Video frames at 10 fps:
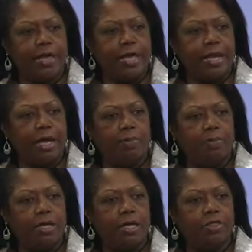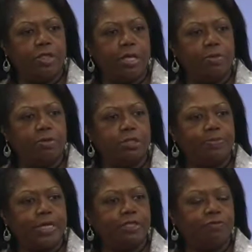at helping the
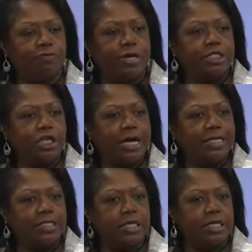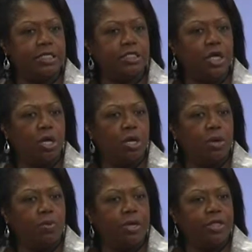prospective franchisees
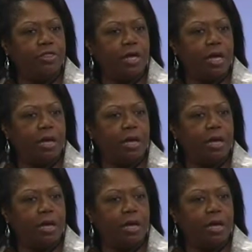with